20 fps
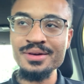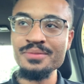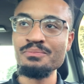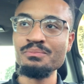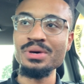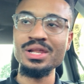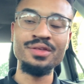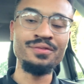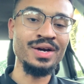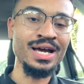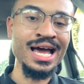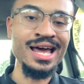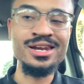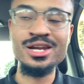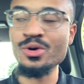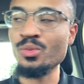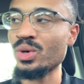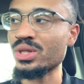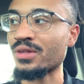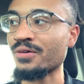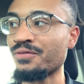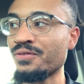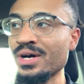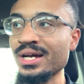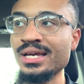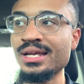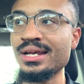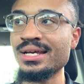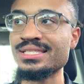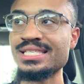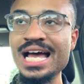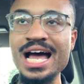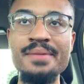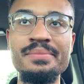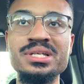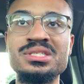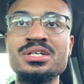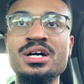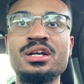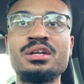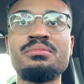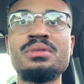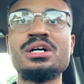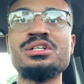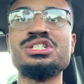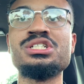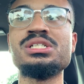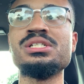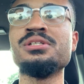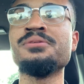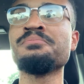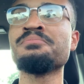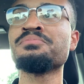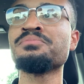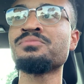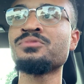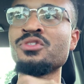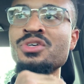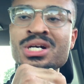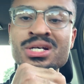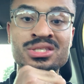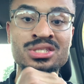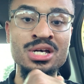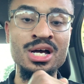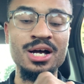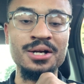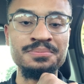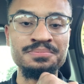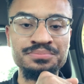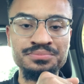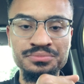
Motherfucker, I know what the fuck it is I be talking about, G. Real talk.